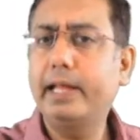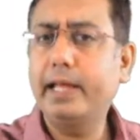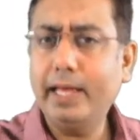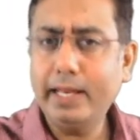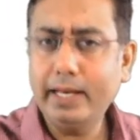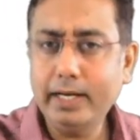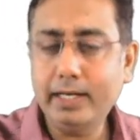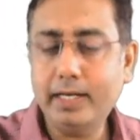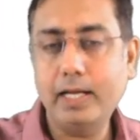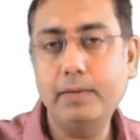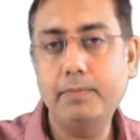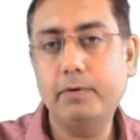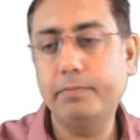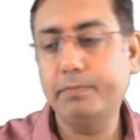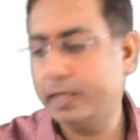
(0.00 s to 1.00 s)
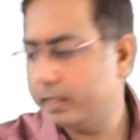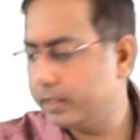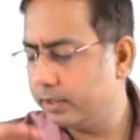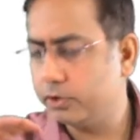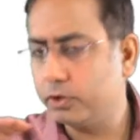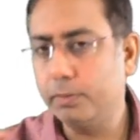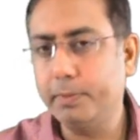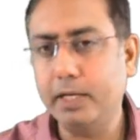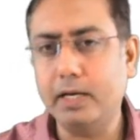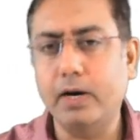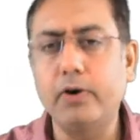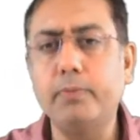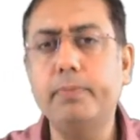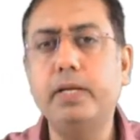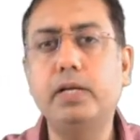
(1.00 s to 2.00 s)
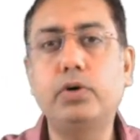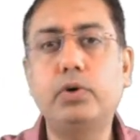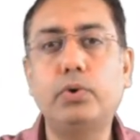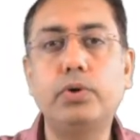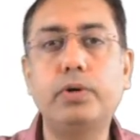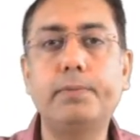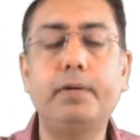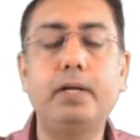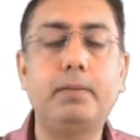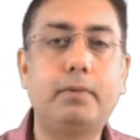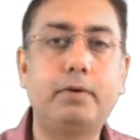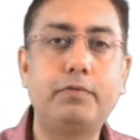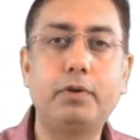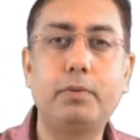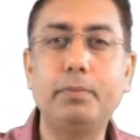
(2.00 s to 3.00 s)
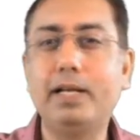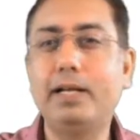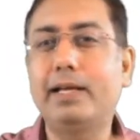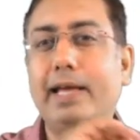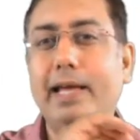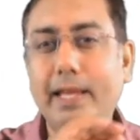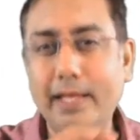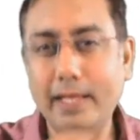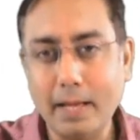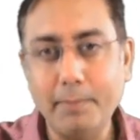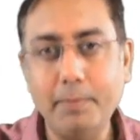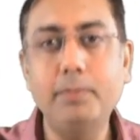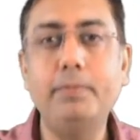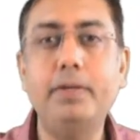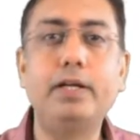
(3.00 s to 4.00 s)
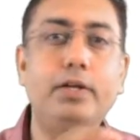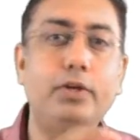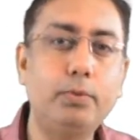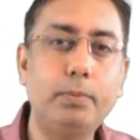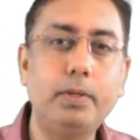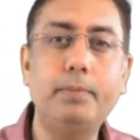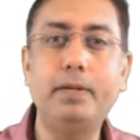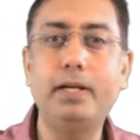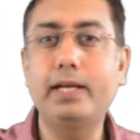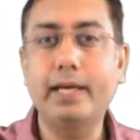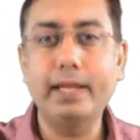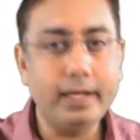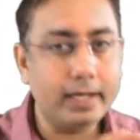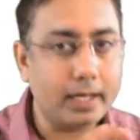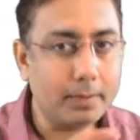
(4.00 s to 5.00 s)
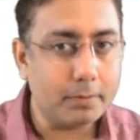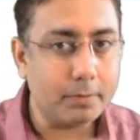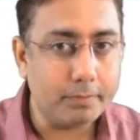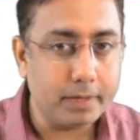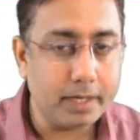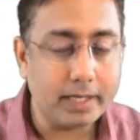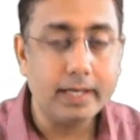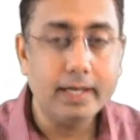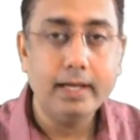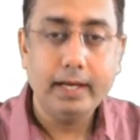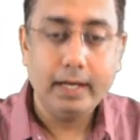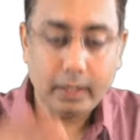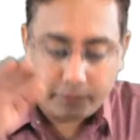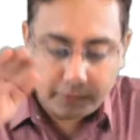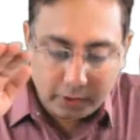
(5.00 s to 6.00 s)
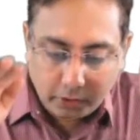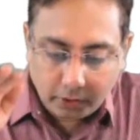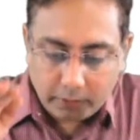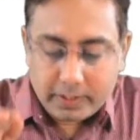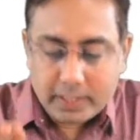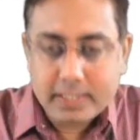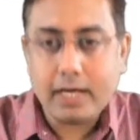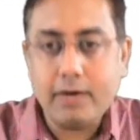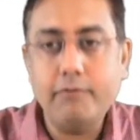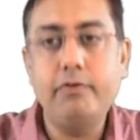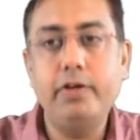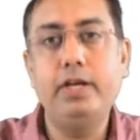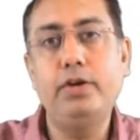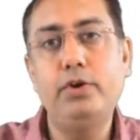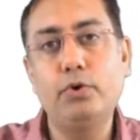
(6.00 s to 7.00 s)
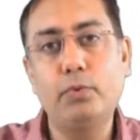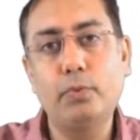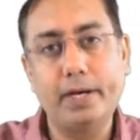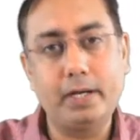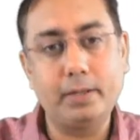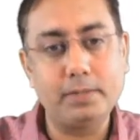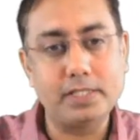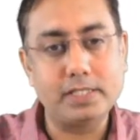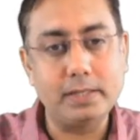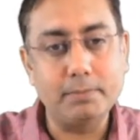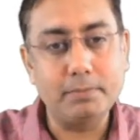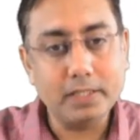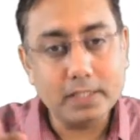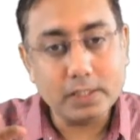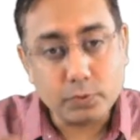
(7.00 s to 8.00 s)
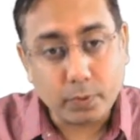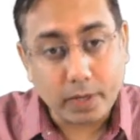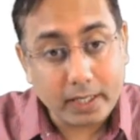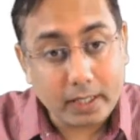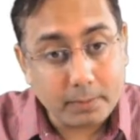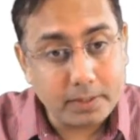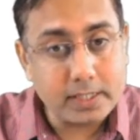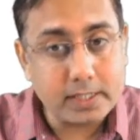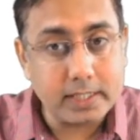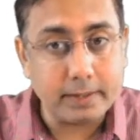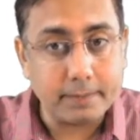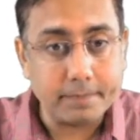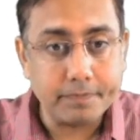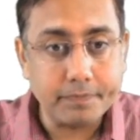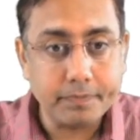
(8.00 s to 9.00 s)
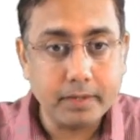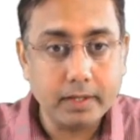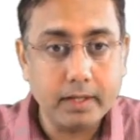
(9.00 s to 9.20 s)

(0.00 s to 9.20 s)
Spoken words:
that any type of milk, it could be cow milk, goat milk, buffalo milk, camel milk, human milk, any type of milk, it will always have very low vitamin C. But this vitamin C